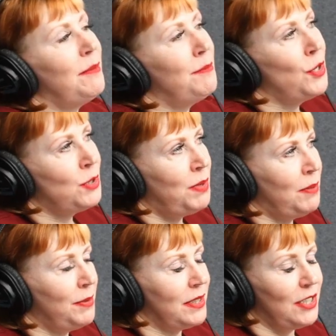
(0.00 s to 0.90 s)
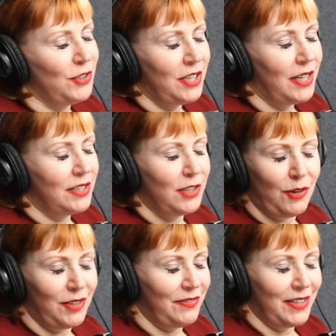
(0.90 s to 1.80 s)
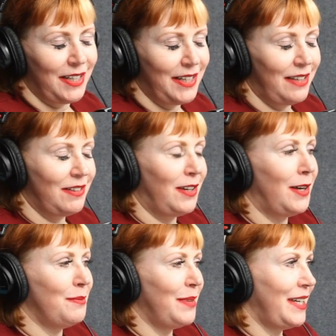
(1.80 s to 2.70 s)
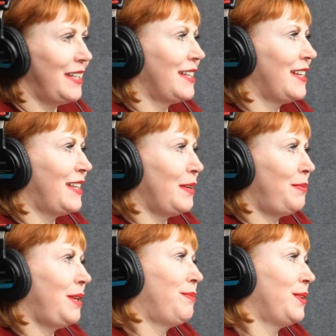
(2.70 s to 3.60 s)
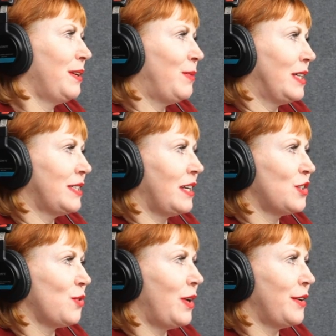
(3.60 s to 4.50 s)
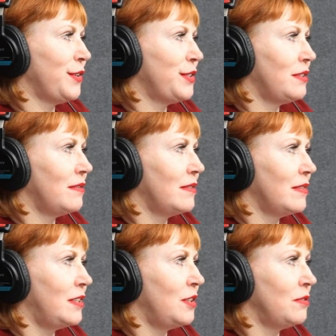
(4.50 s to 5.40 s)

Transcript: most people in Utah don't even like alcohol, but the people at Wasatch Squatters do.